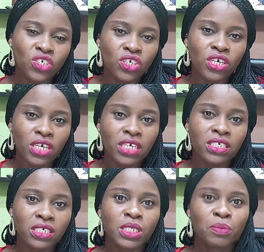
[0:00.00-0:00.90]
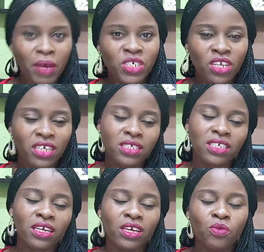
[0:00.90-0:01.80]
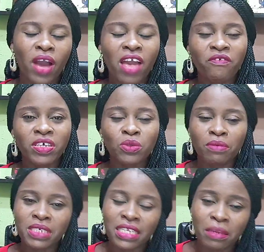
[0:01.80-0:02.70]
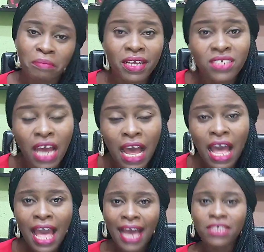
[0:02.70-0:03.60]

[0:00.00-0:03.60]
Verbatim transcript: She is a specialist in the E Y F S, so I recently met her.